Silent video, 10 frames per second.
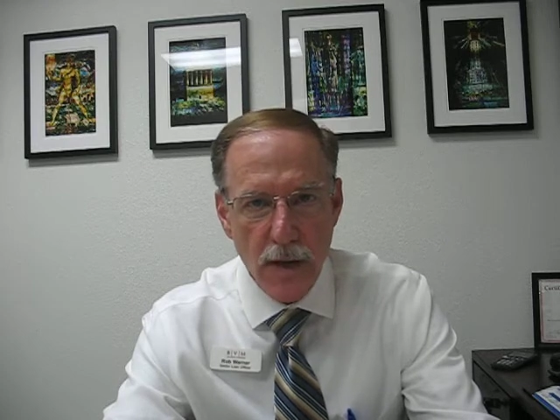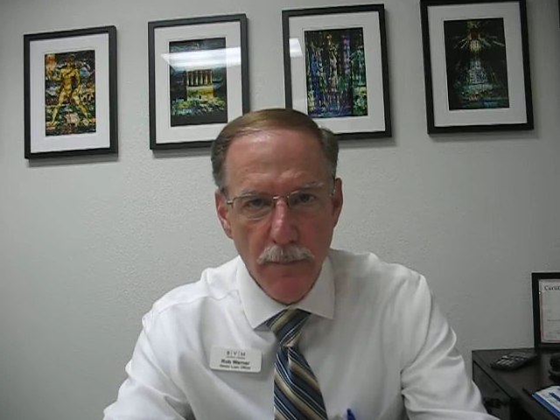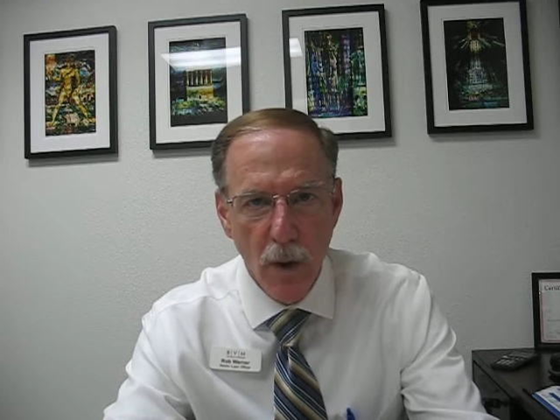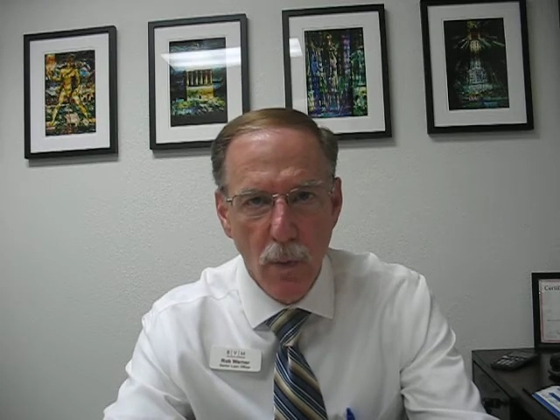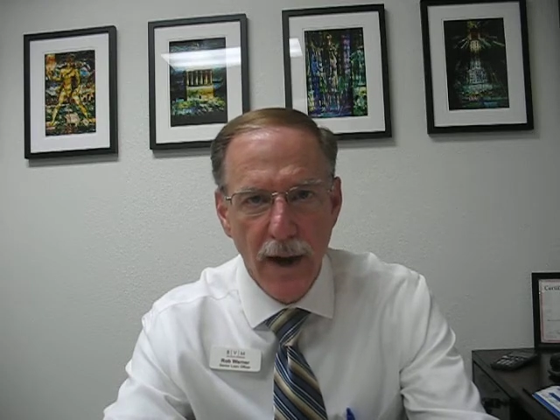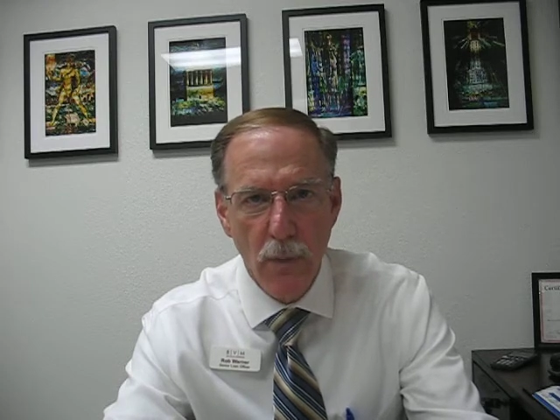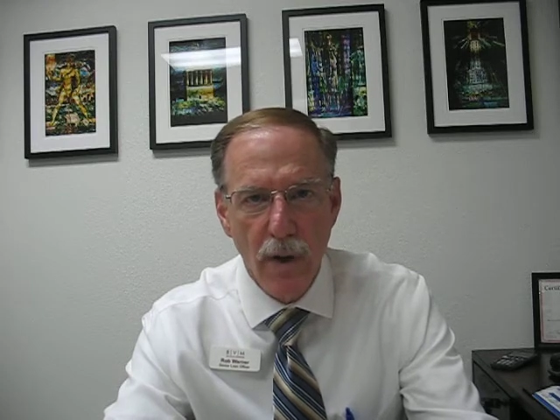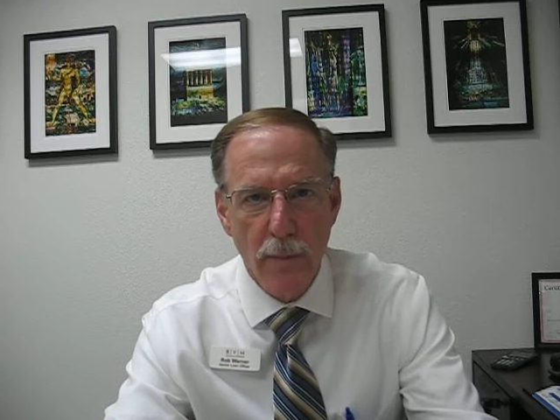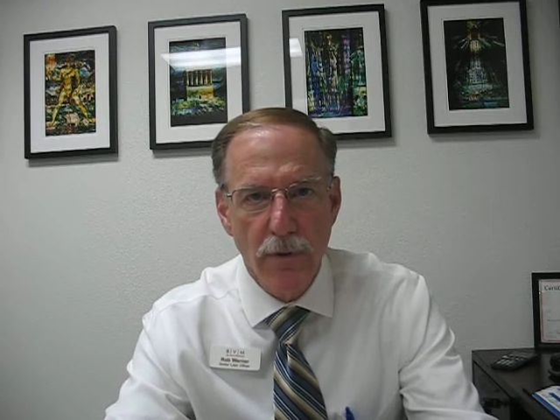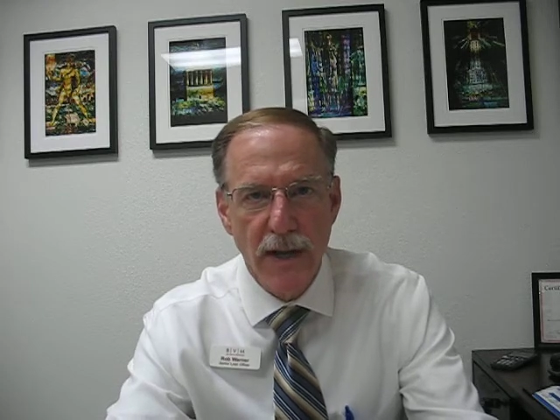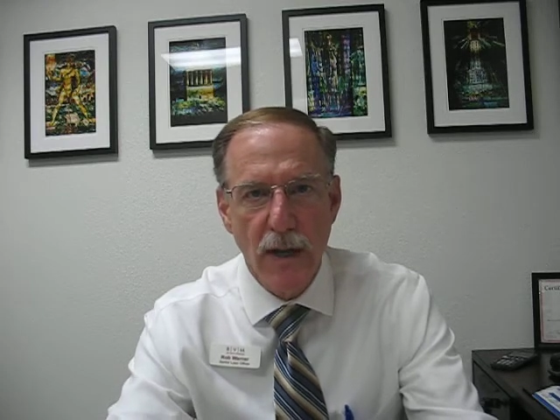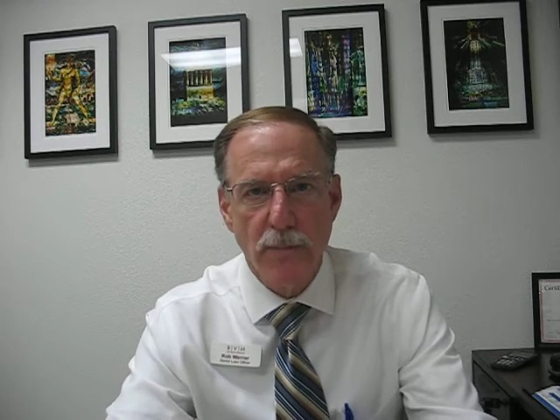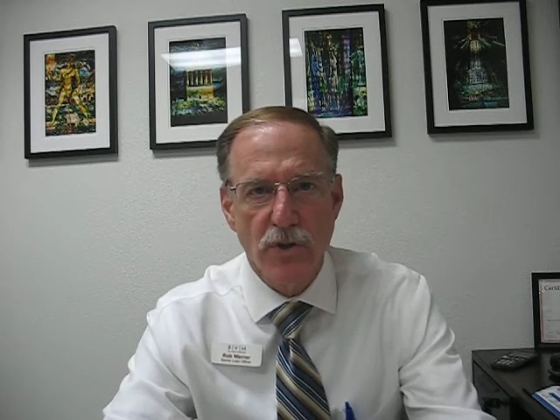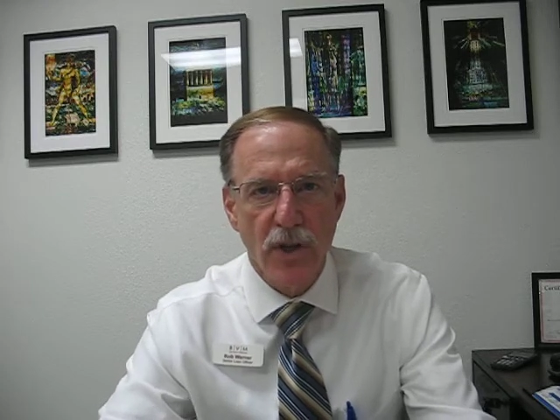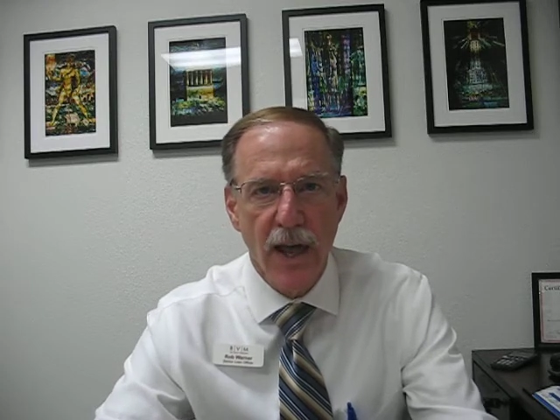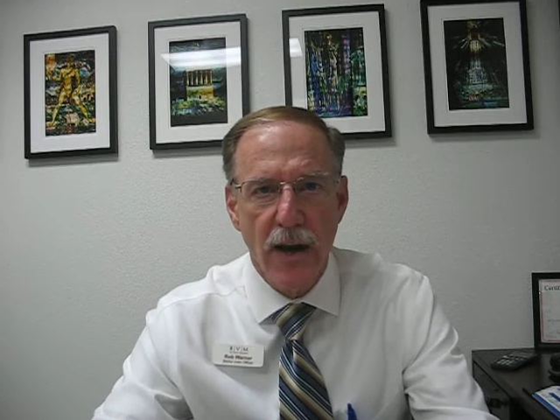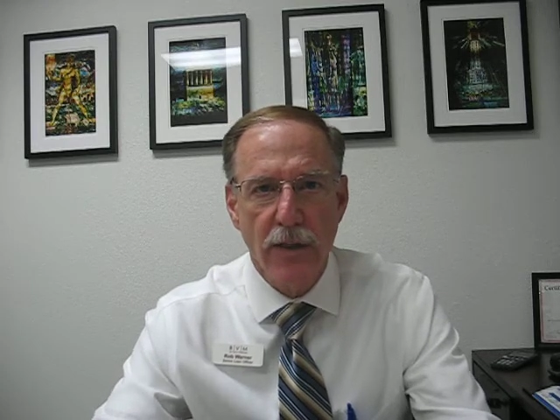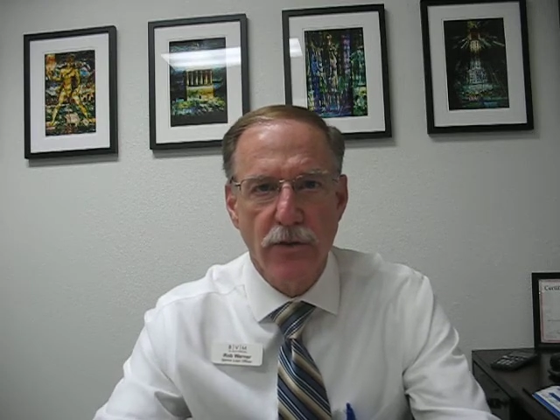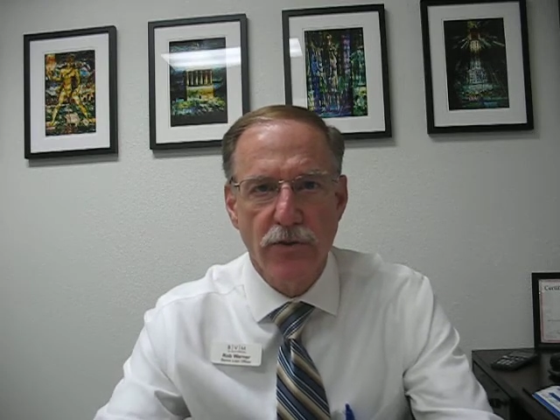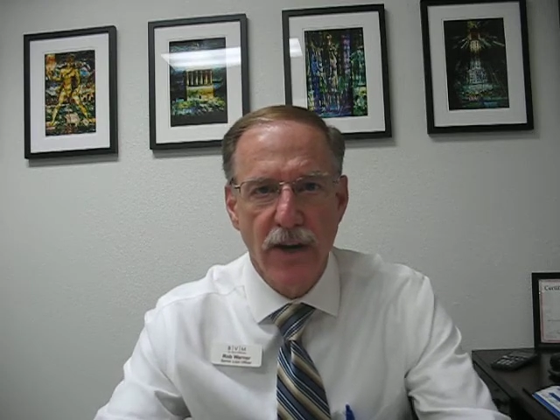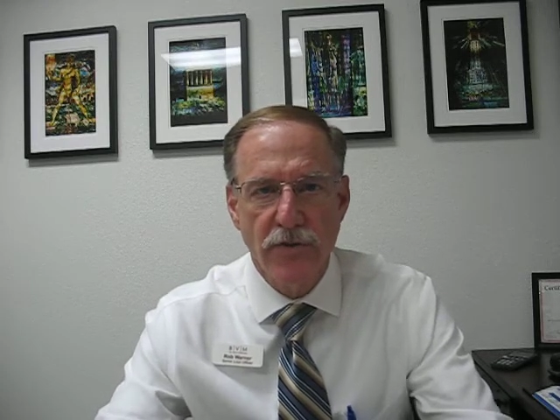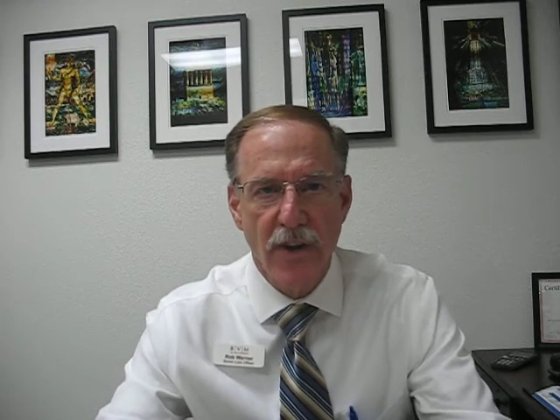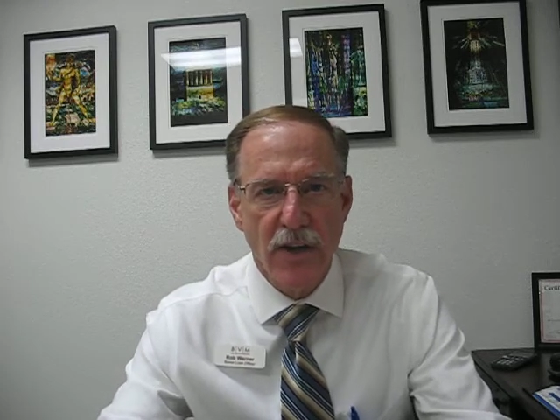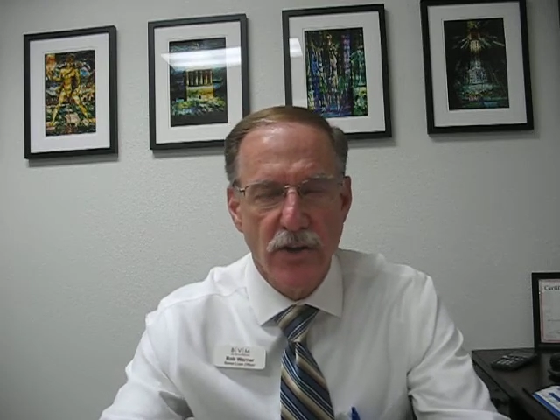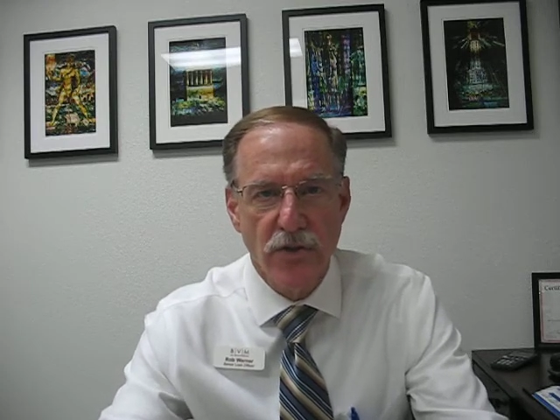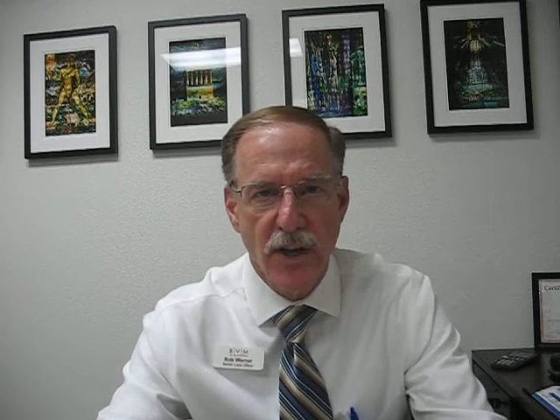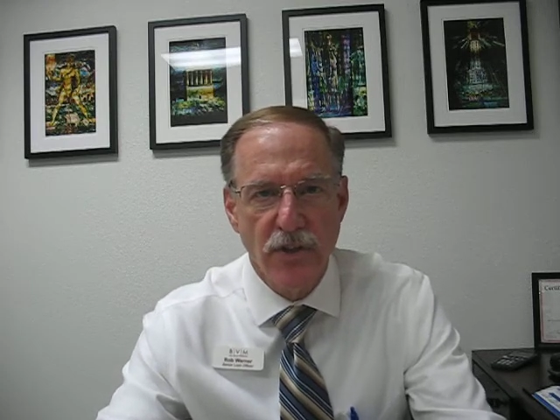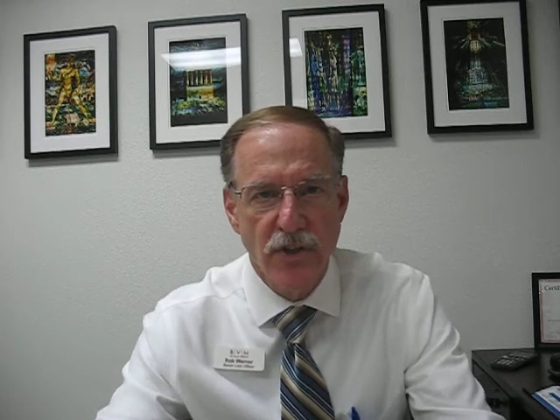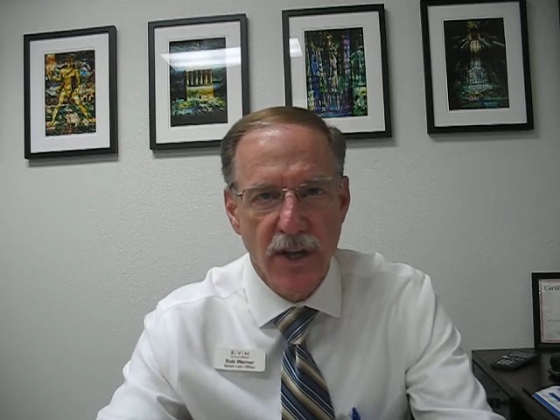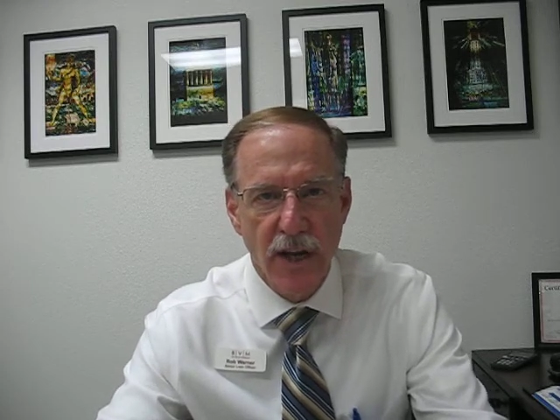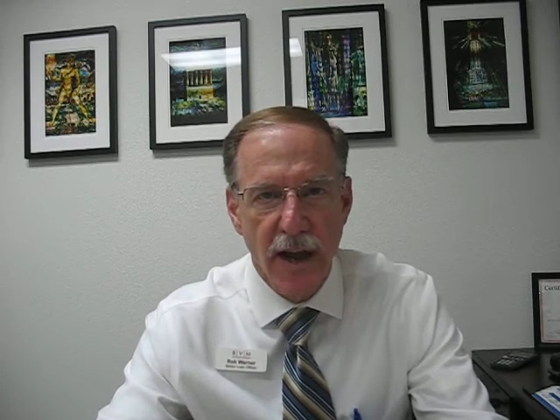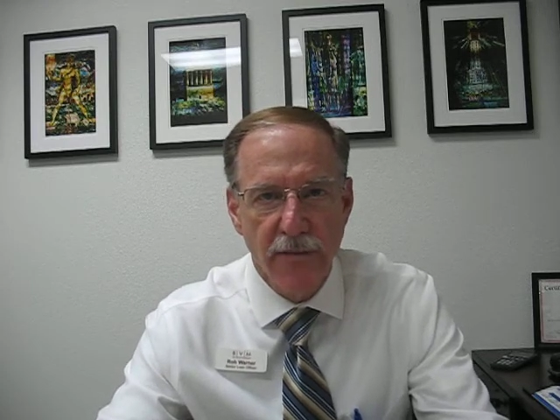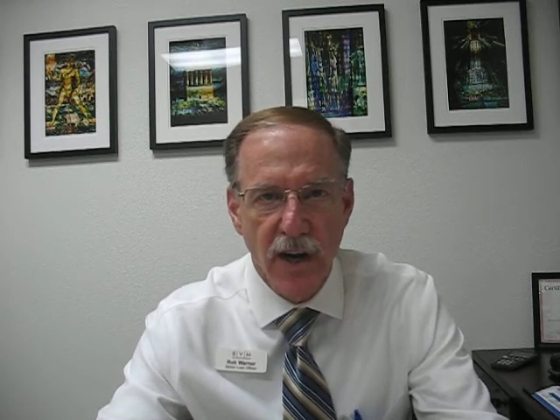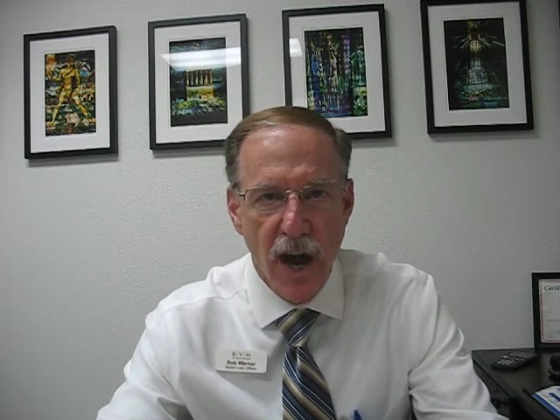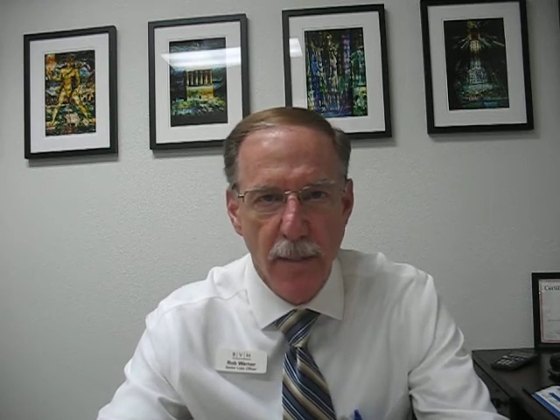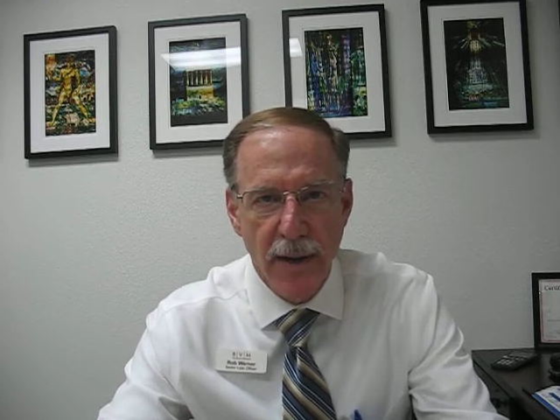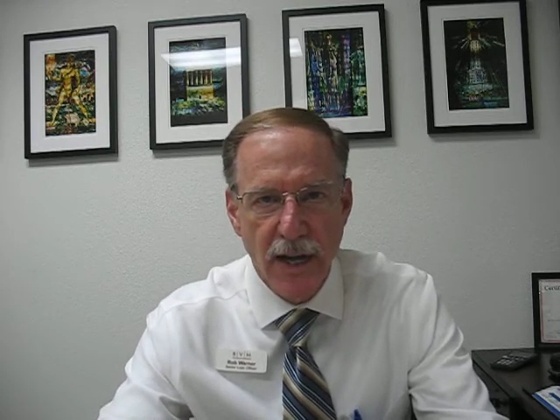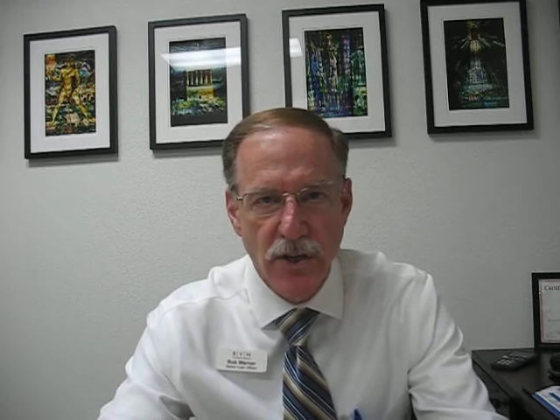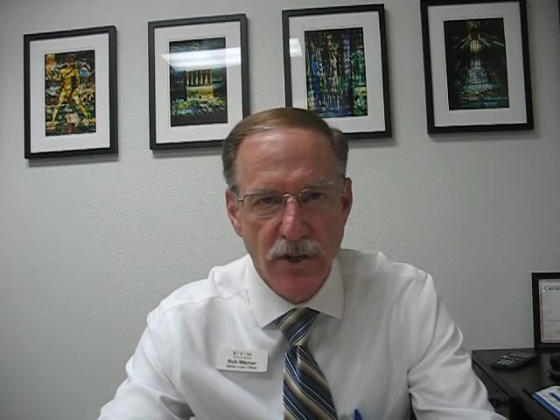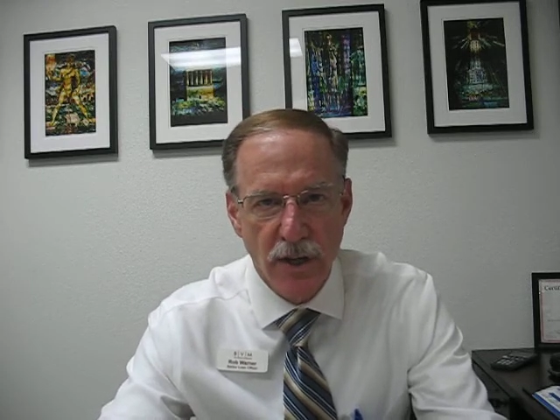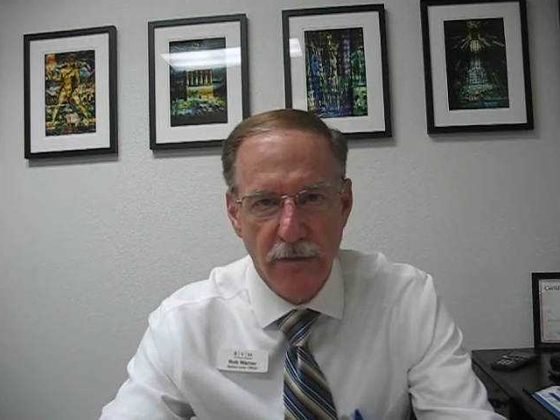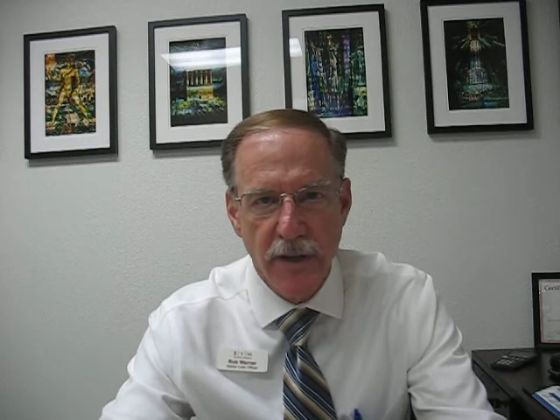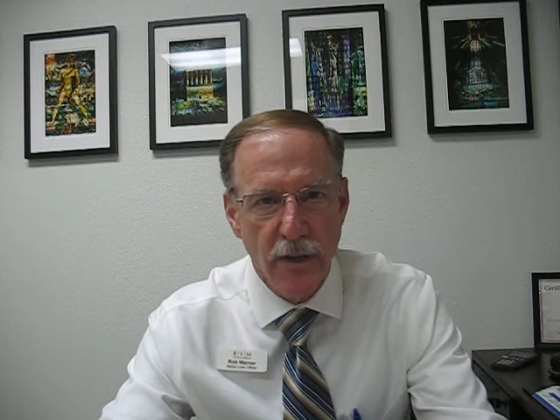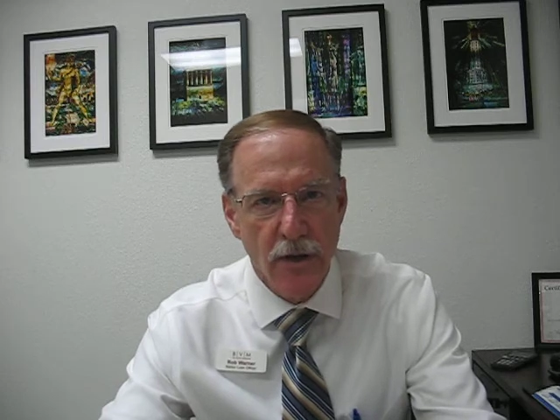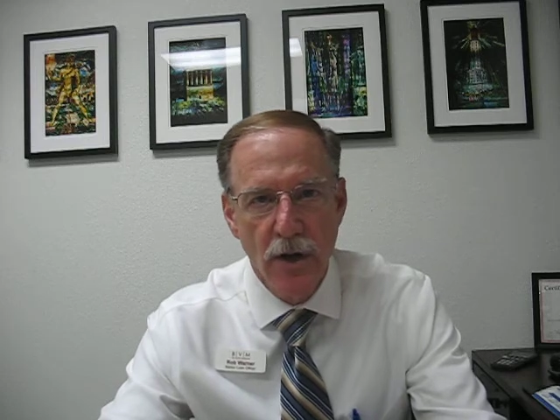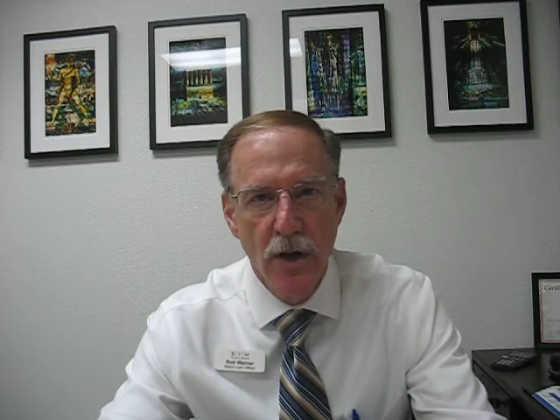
But what I want to bring up is a lot of the transactions I see have a combination of either